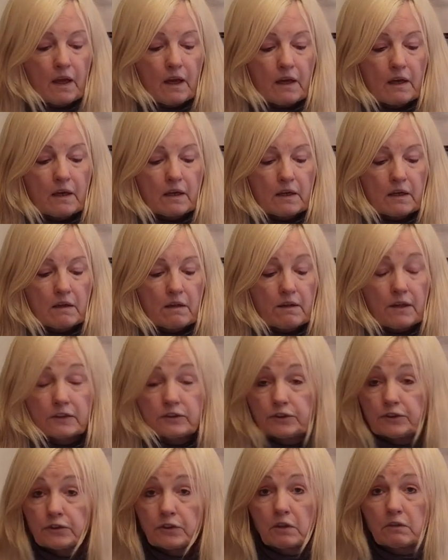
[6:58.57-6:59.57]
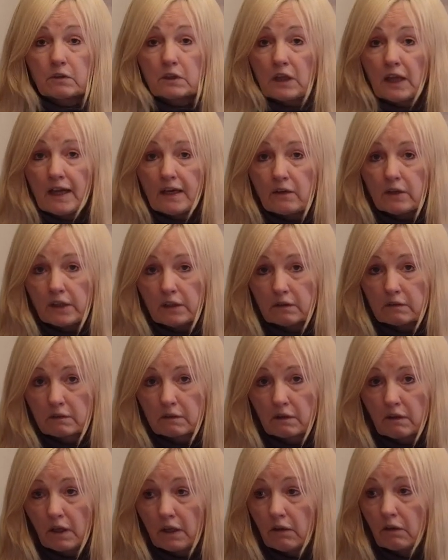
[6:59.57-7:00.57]
that just don't allow it.
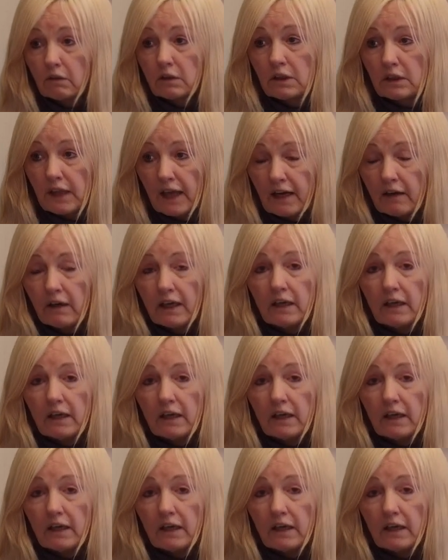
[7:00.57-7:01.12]
They don't allow